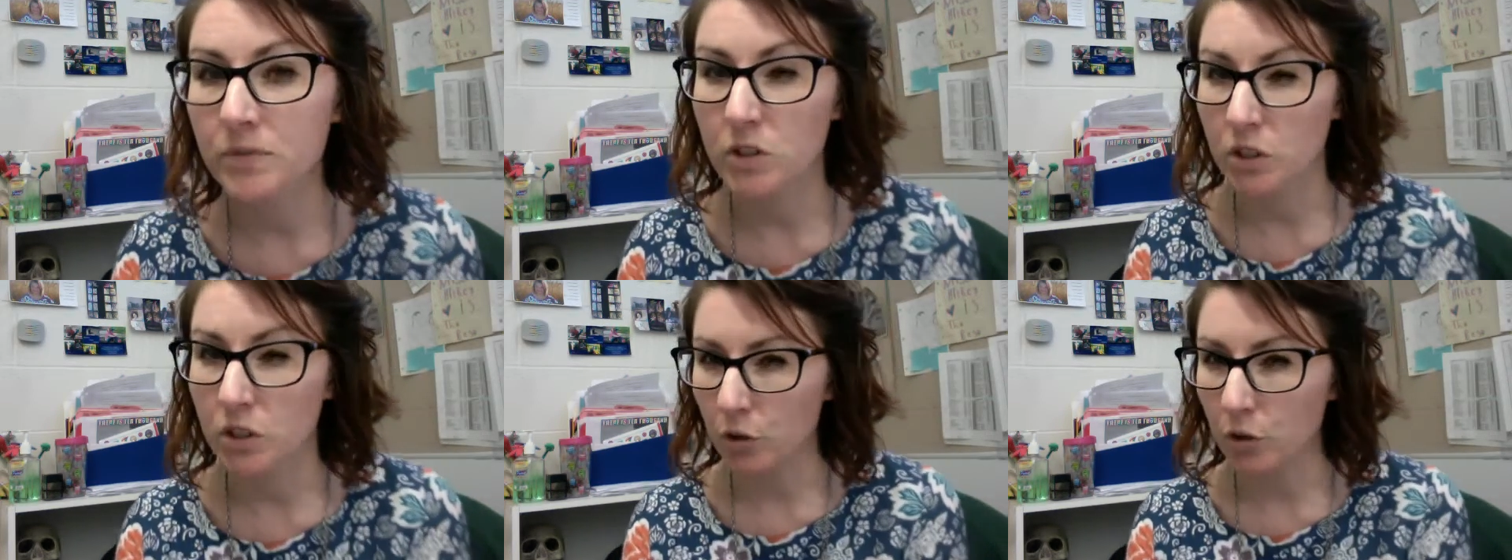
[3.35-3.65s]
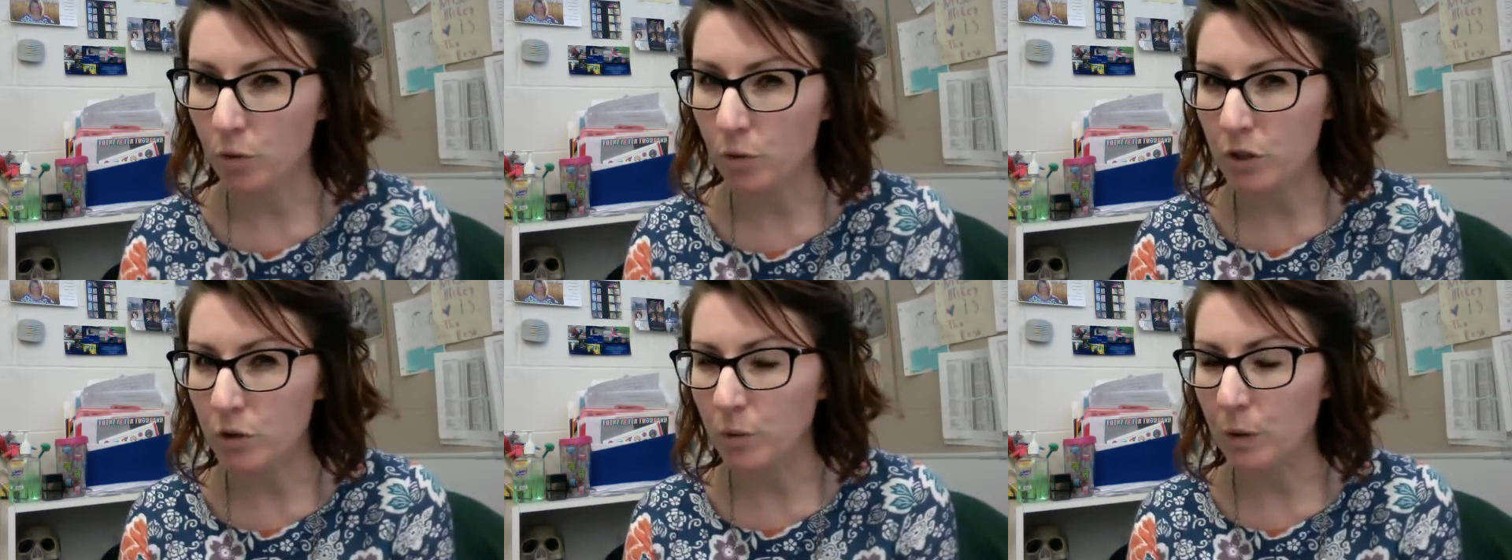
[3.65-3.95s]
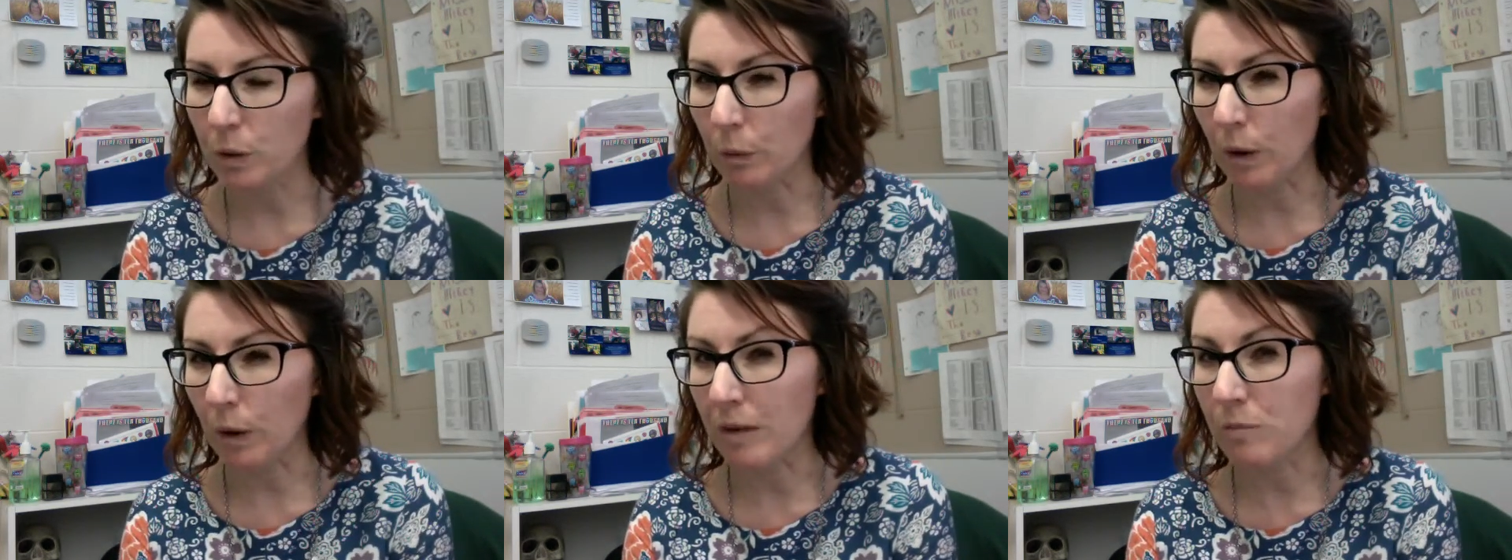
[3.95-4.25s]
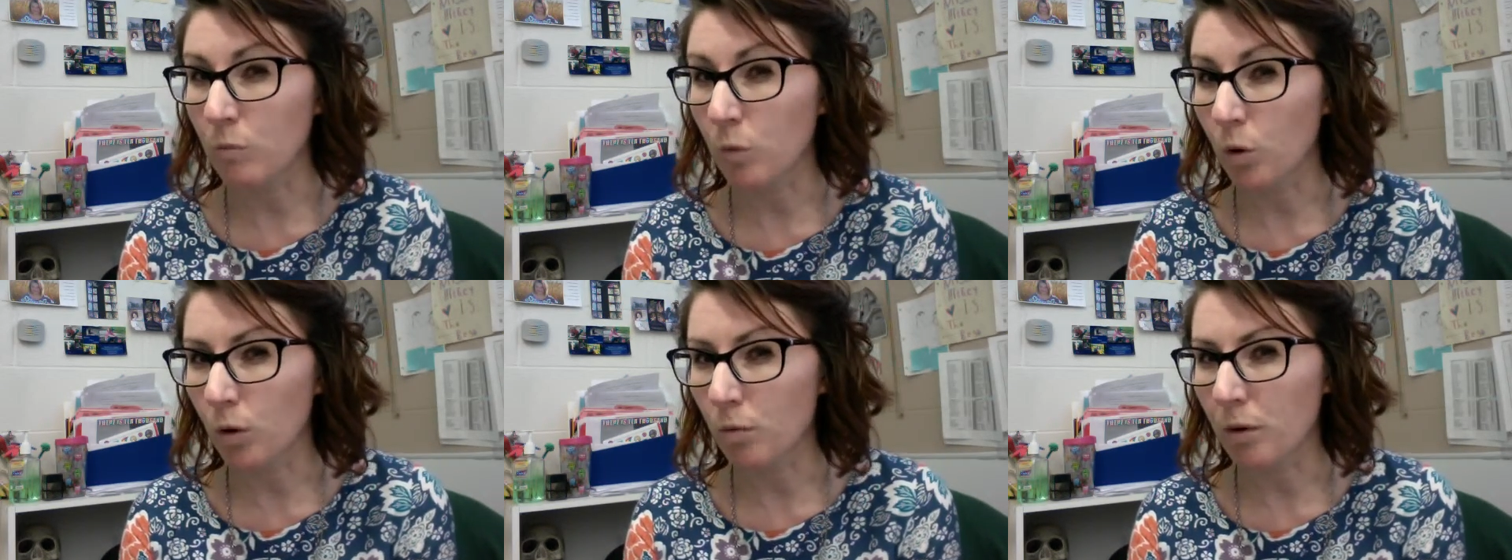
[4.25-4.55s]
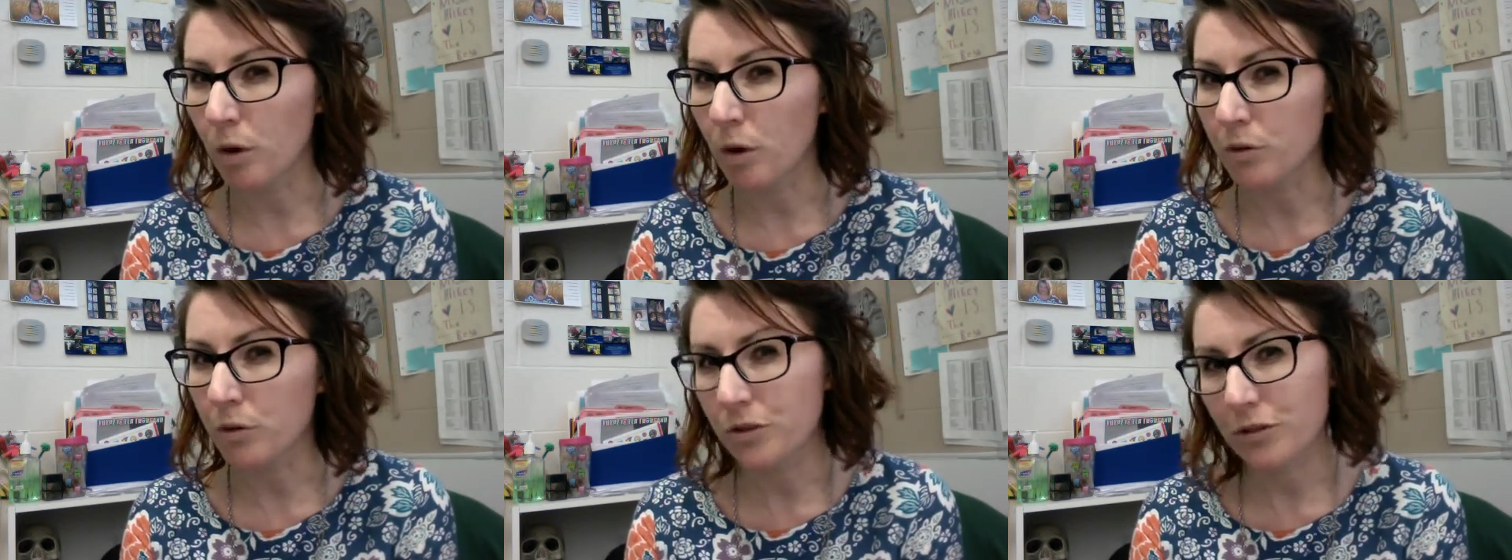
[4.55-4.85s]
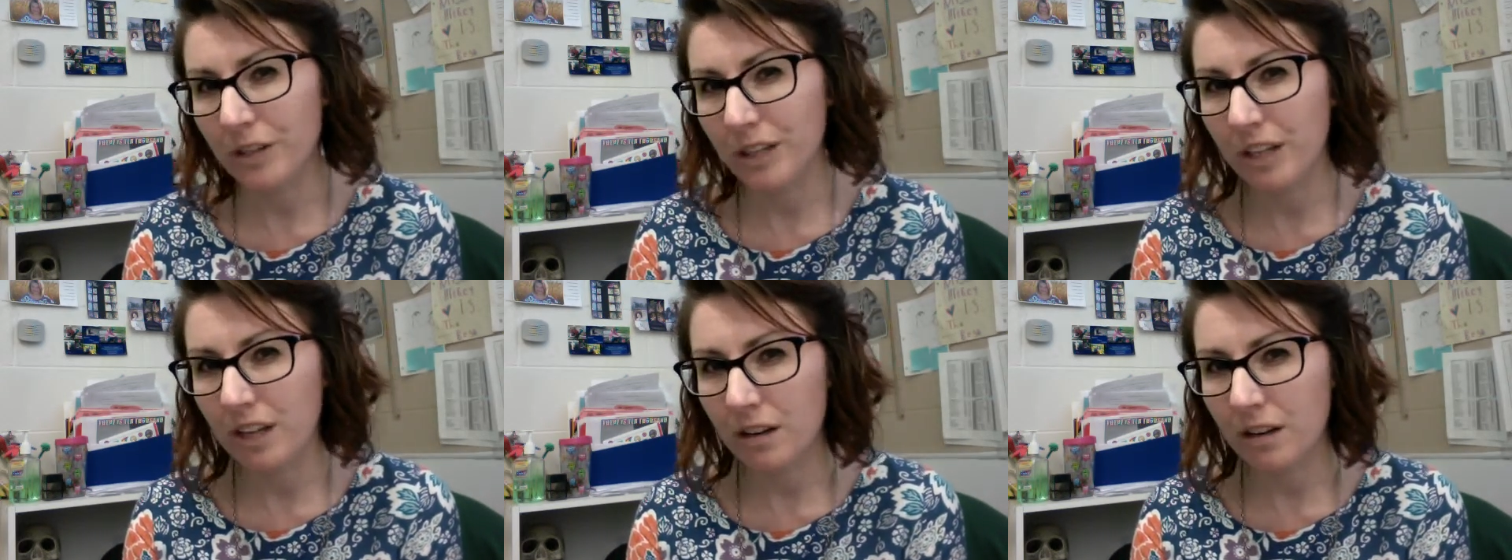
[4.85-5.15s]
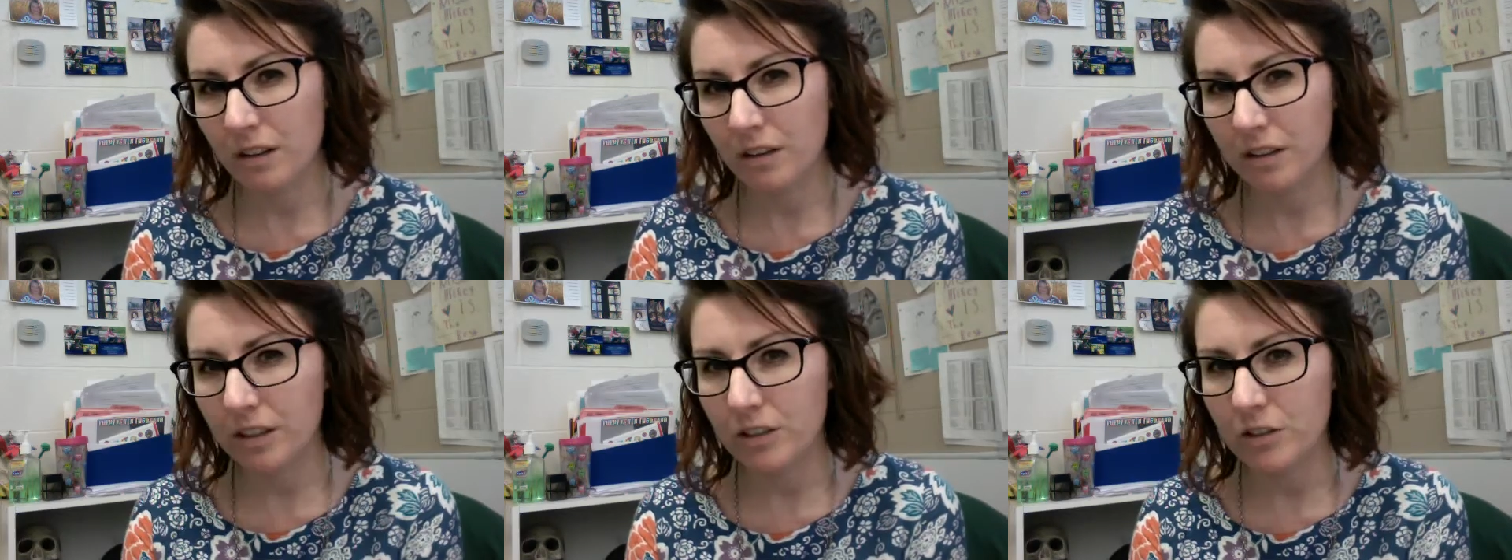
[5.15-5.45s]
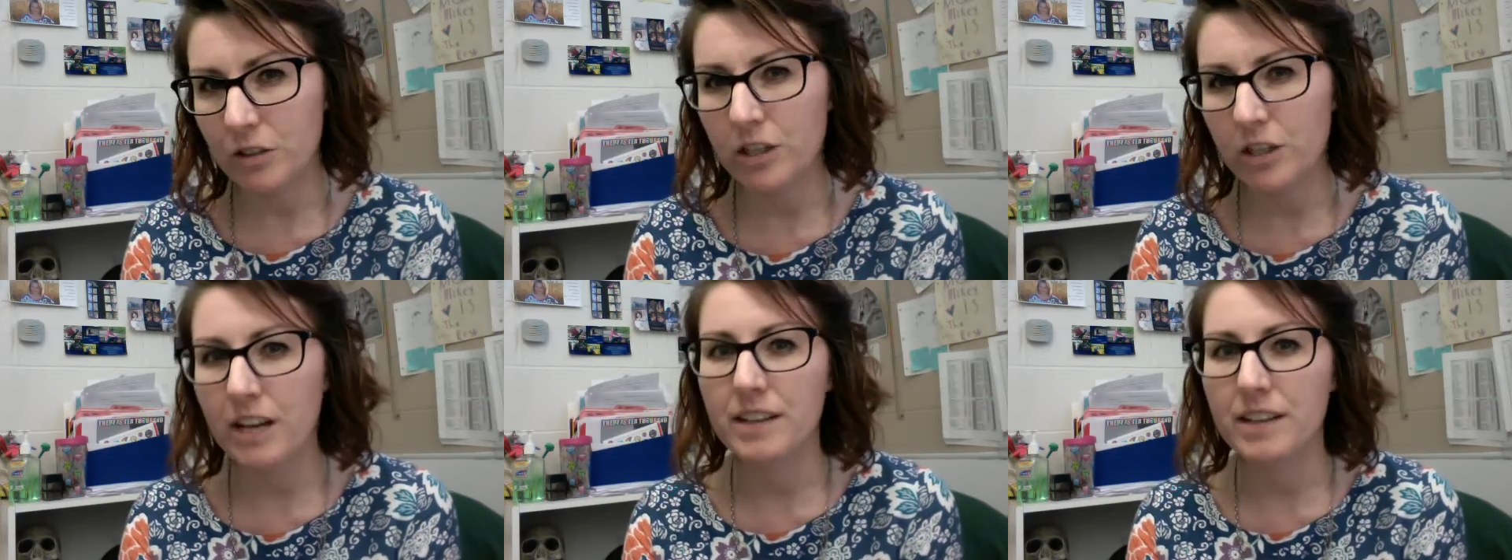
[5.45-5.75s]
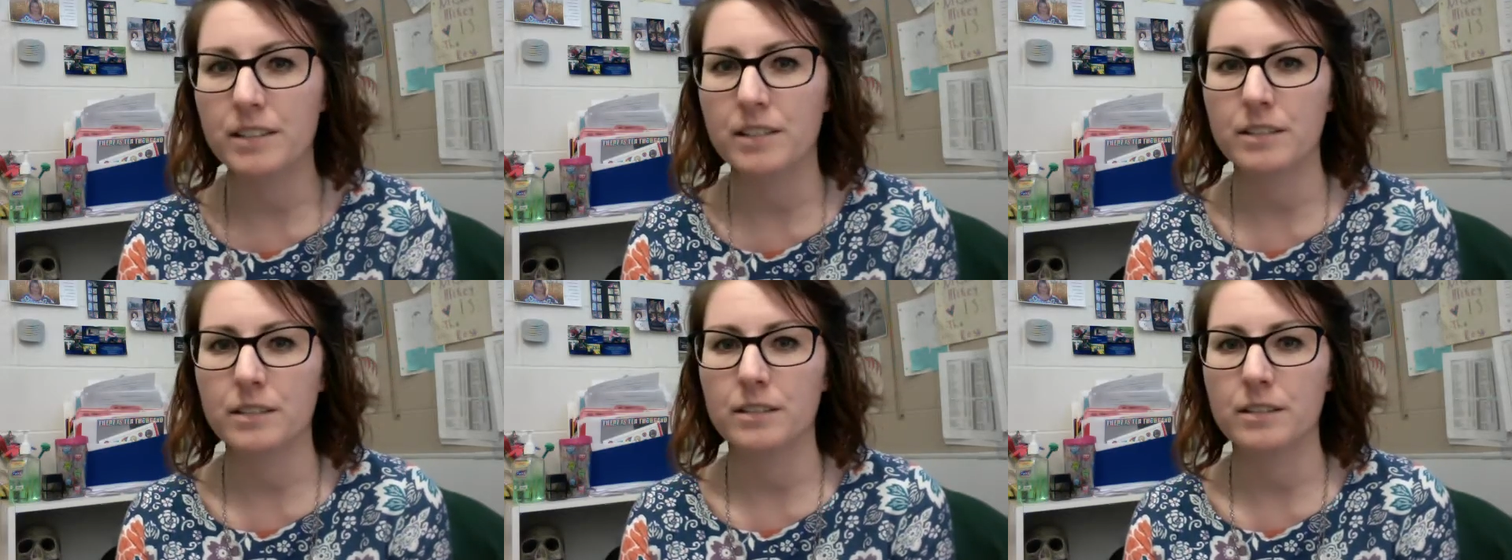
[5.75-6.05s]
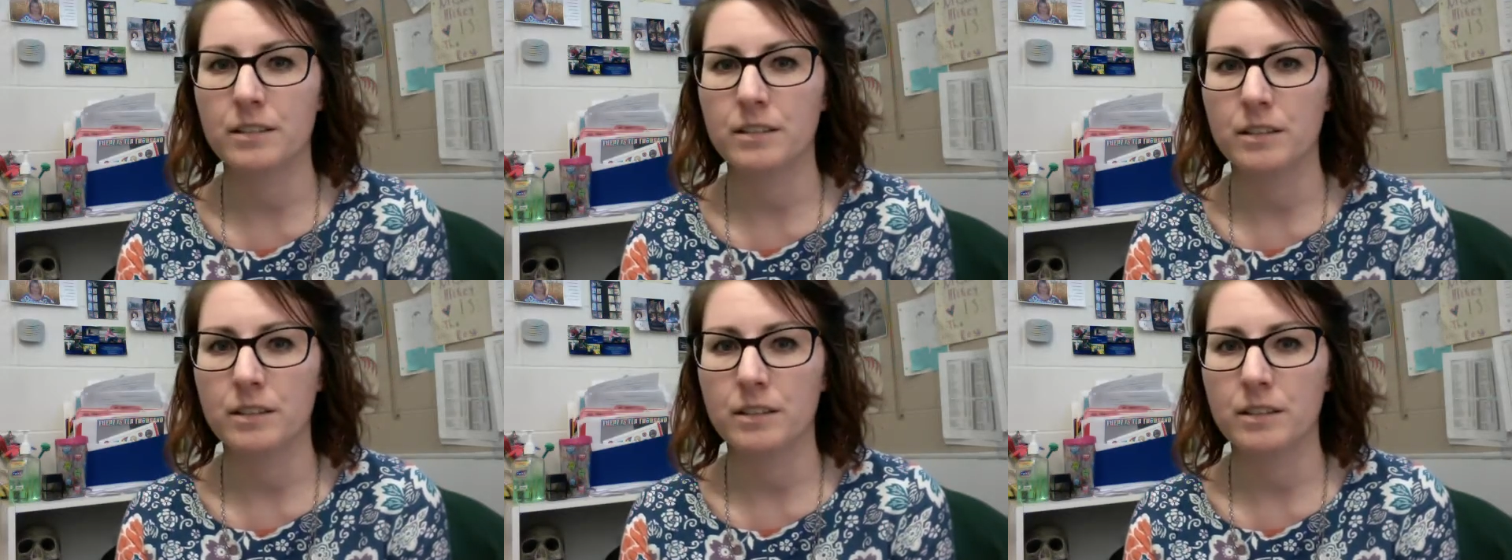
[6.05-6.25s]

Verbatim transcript: Do you wish we read more poetry in our English classes?